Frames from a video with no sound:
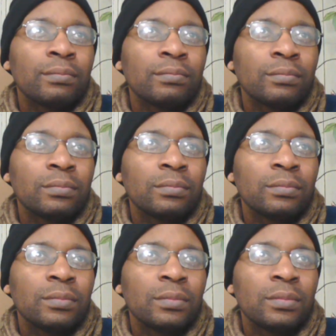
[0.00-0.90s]

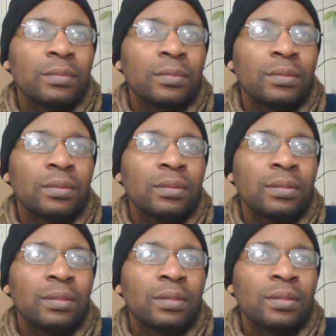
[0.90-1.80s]

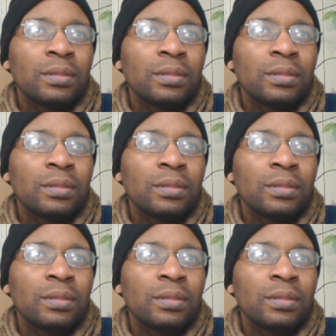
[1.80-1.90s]
No one is speaking in this clip.